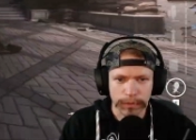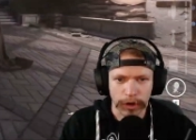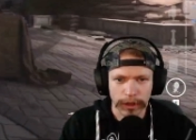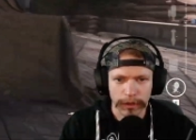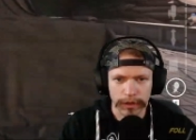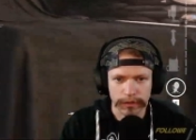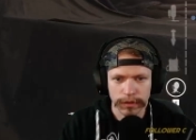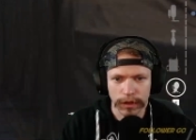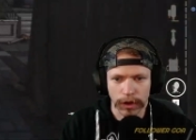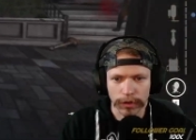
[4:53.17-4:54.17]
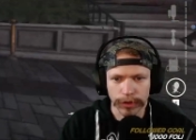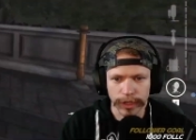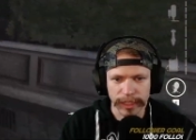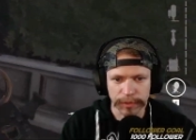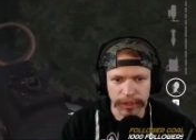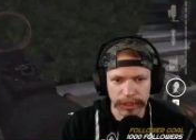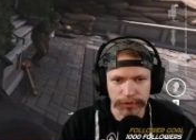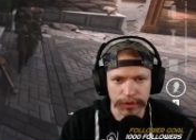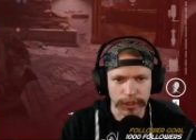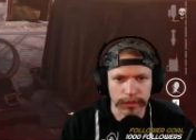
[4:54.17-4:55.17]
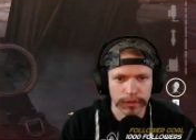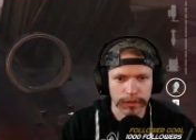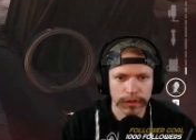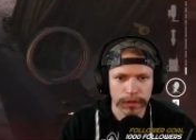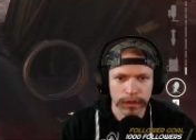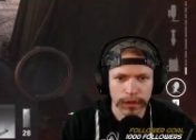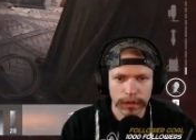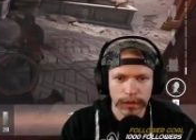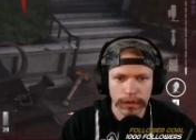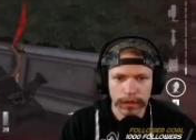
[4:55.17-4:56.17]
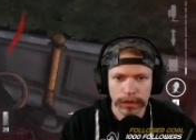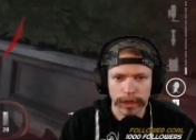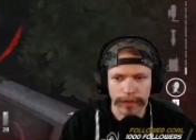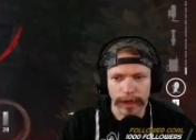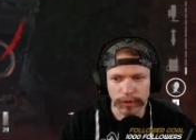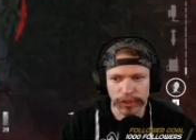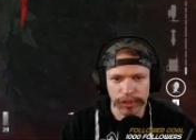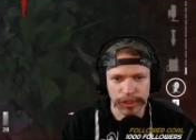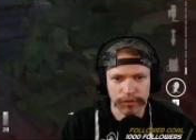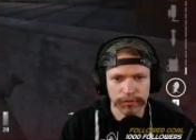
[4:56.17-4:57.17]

of the Call of Duty experience, really. Okay, that was just